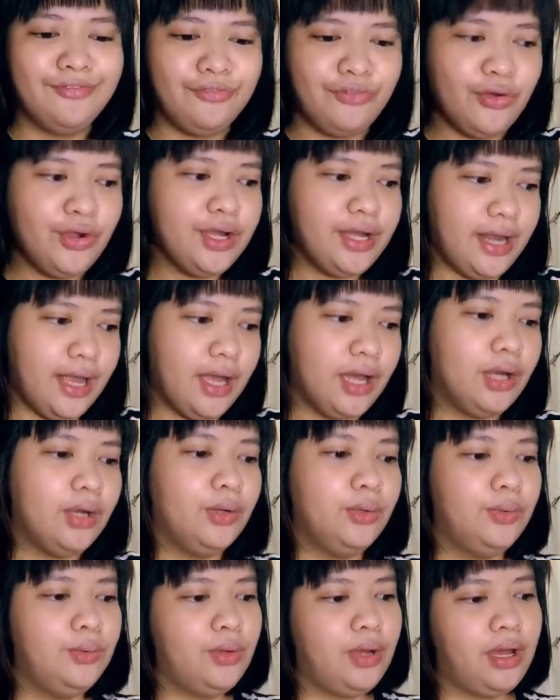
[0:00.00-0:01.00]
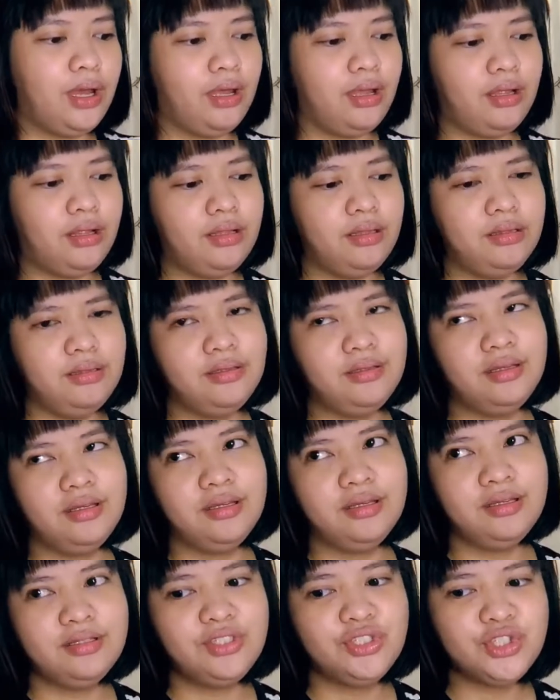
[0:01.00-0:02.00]
for now, I'll
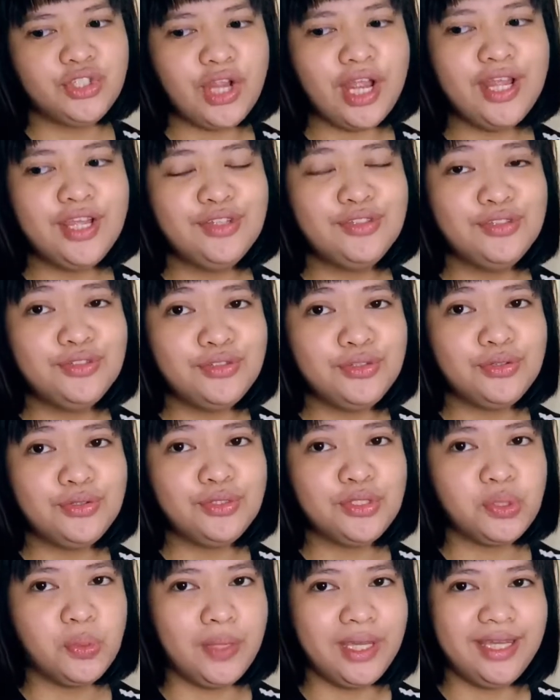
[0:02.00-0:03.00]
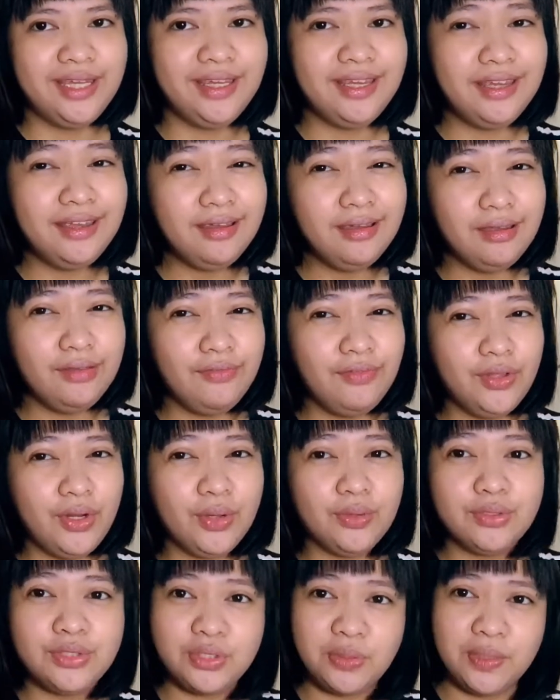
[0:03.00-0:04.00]
trying to do Twiggy. If you
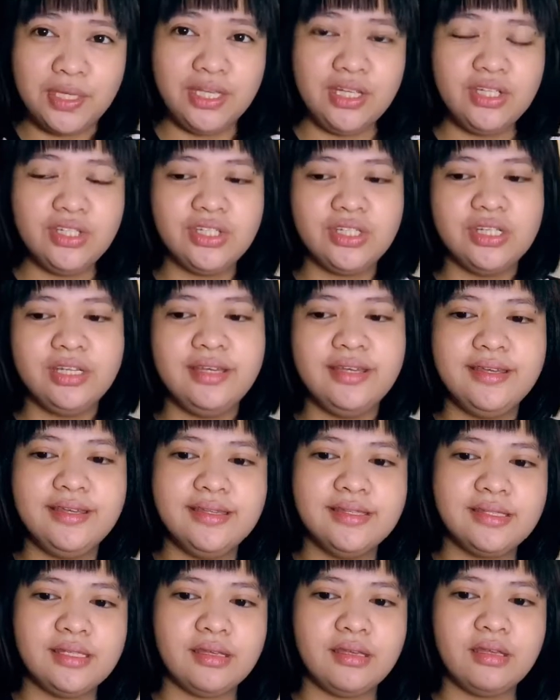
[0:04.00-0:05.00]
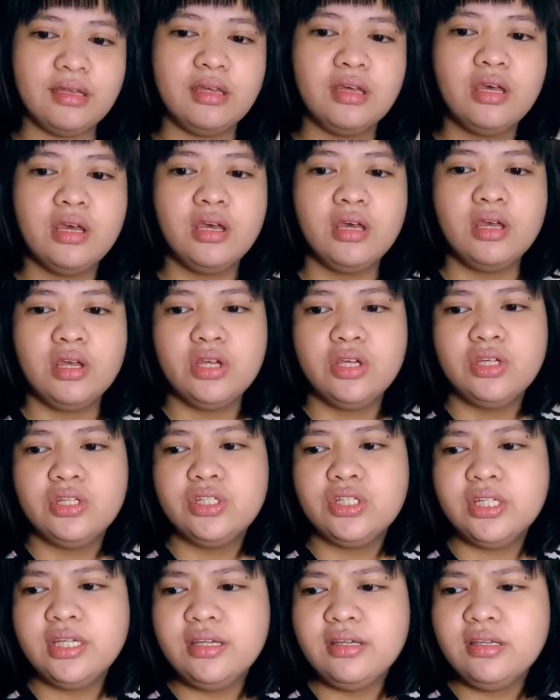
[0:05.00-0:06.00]
know Twiggy, she's a,
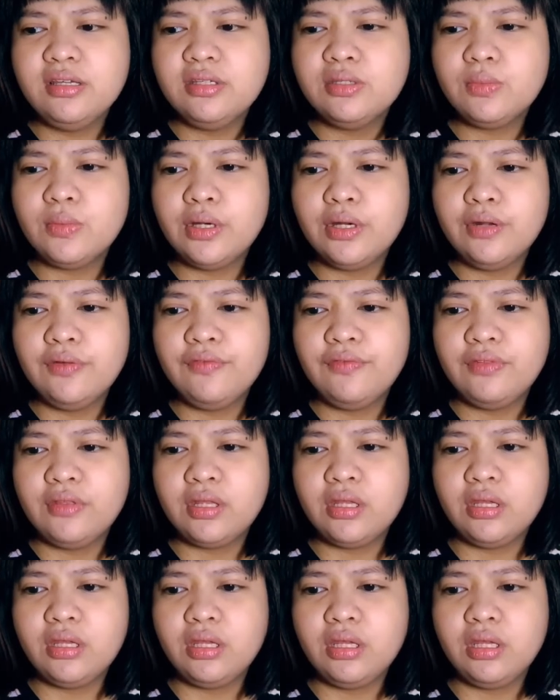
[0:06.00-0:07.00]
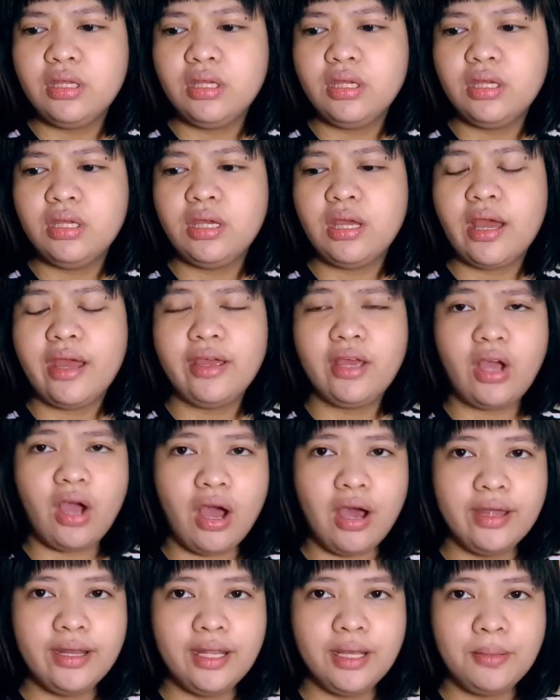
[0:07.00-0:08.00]
she is one of the
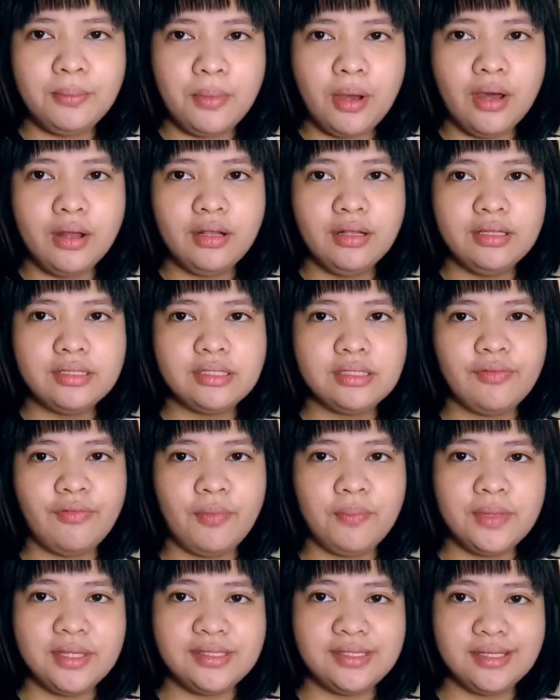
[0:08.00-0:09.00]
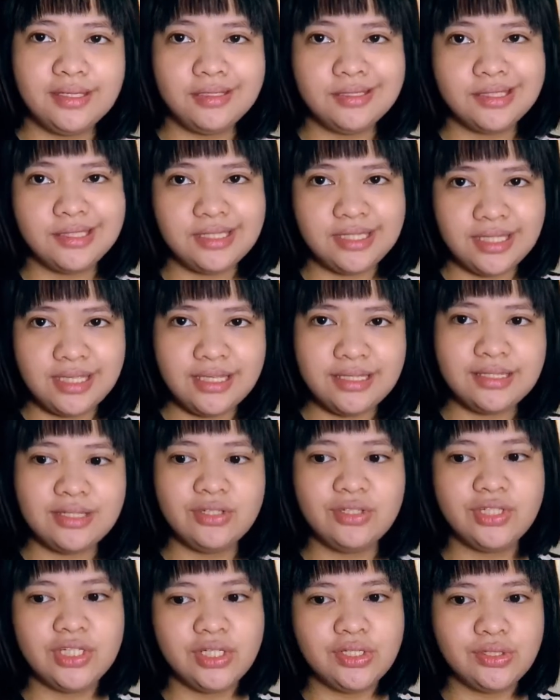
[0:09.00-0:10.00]
iconic models from the 60s
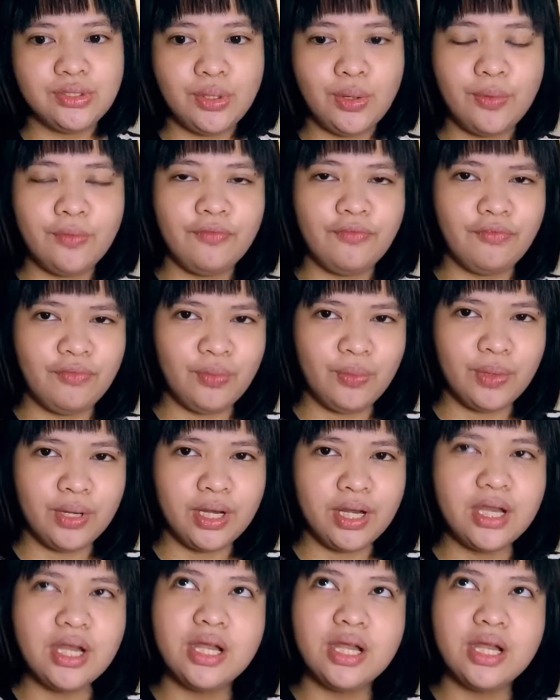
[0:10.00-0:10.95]
and she is known for